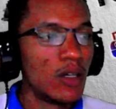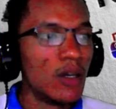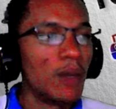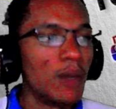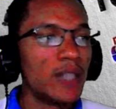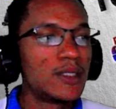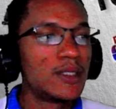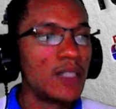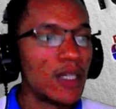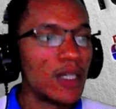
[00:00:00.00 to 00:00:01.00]
by
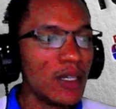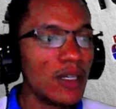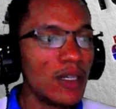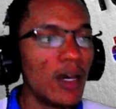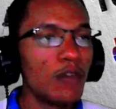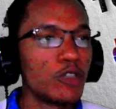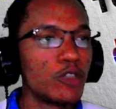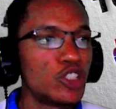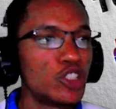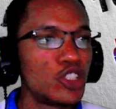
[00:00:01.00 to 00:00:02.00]
taking the average,